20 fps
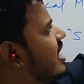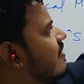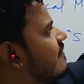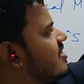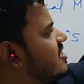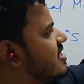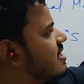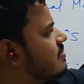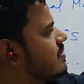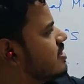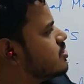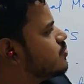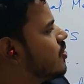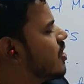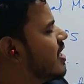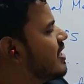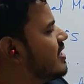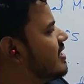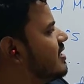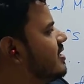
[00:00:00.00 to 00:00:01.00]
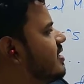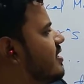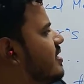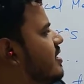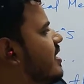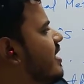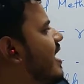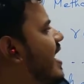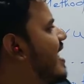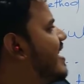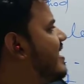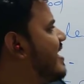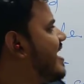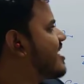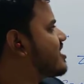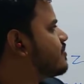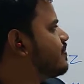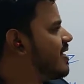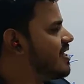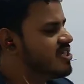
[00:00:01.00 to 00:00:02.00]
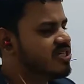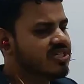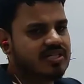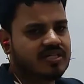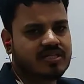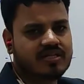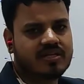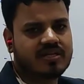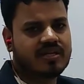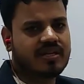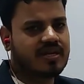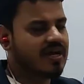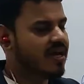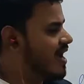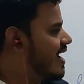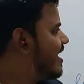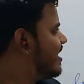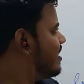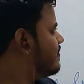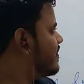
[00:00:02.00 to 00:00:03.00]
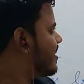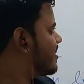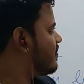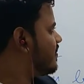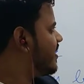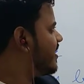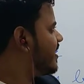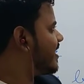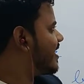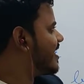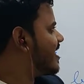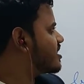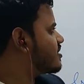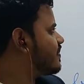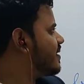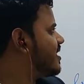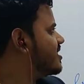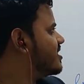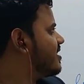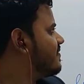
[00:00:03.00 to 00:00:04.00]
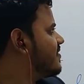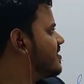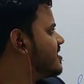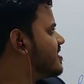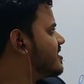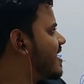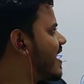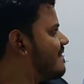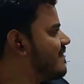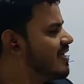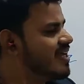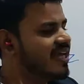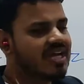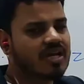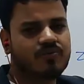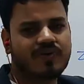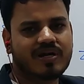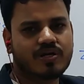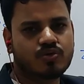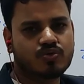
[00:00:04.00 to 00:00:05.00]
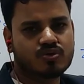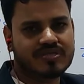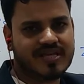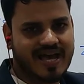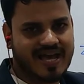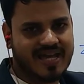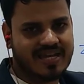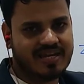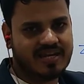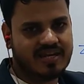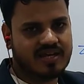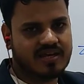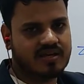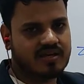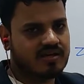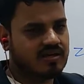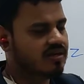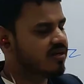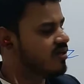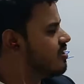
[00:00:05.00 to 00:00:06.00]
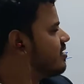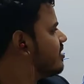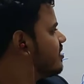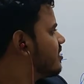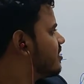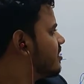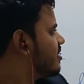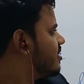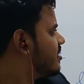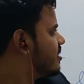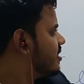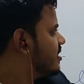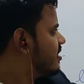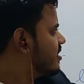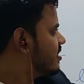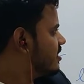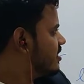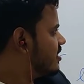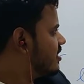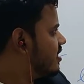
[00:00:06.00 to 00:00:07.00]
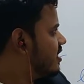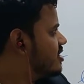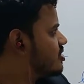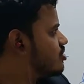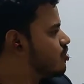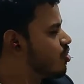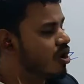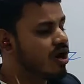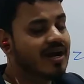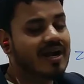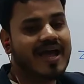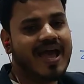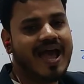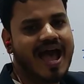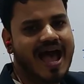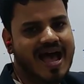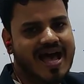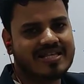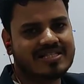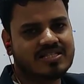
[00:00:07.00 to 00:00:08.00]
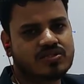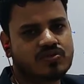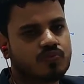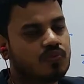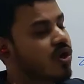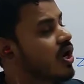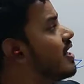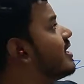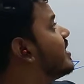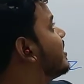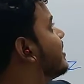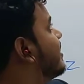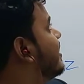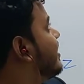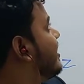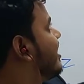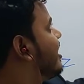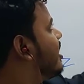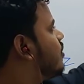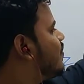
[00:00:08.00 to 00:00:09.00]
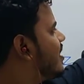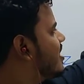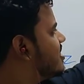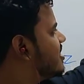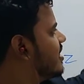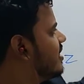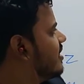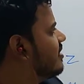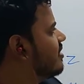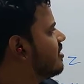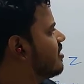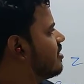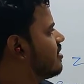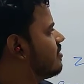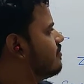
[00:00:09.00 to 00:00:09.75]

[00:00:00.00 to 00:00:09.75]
Equation means what? Any expression, any mathematical expression which is having equal to sign is called as what? Equation.